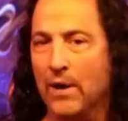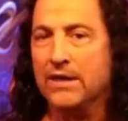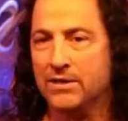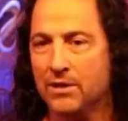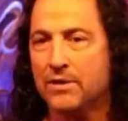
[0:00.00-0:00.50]
way
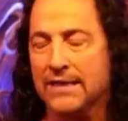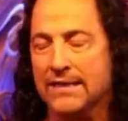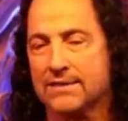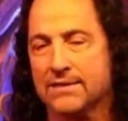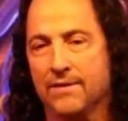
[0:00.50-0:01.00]
to do
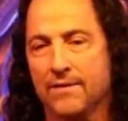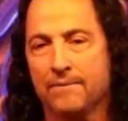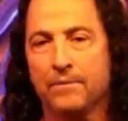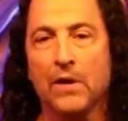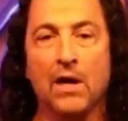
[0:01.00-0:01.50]
this.
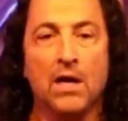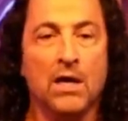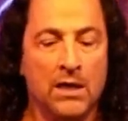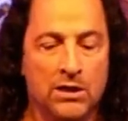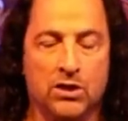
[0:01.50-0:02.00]

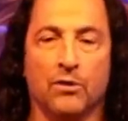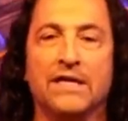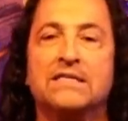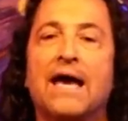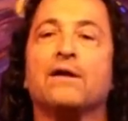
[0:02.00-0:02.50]
So,
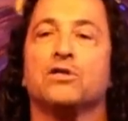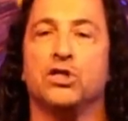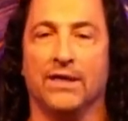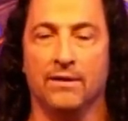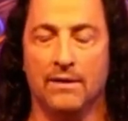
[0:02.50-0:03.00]
this
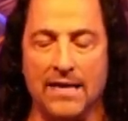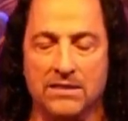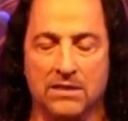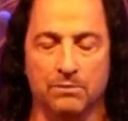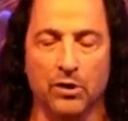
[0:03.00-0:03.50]
energy, as
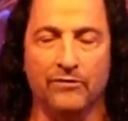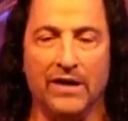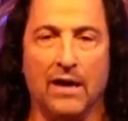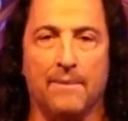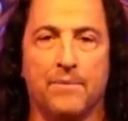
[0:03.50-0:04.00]
it's
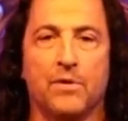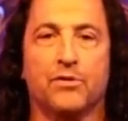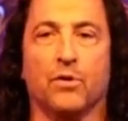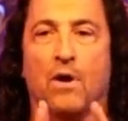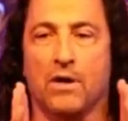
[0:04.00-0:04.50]
moving up
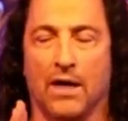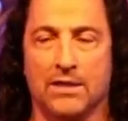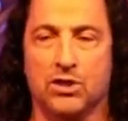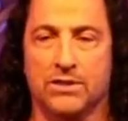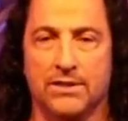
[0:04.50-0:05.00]
through our
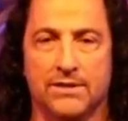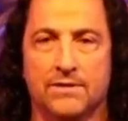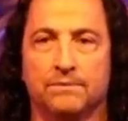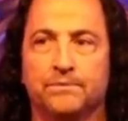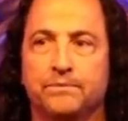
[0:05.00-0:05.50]
consciousness,